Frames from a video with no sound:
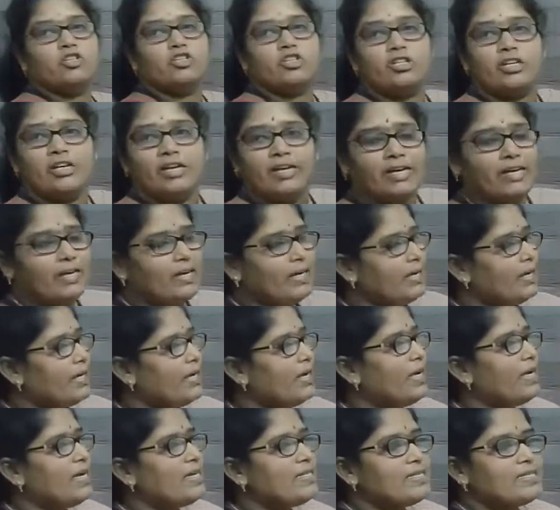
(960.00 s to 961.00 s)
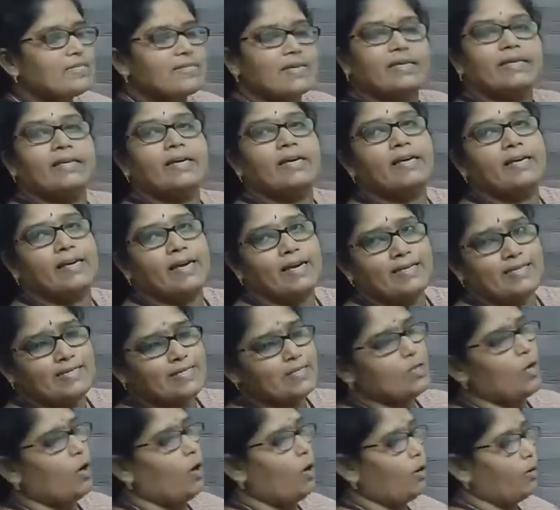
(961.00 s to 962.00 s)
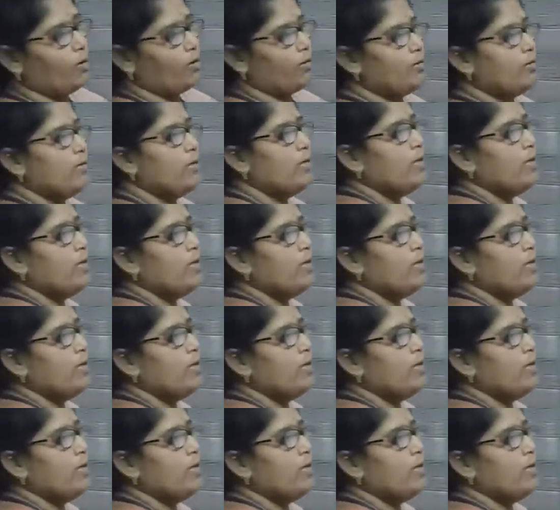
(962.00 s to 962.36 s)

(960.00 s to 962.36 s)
She is singing a song.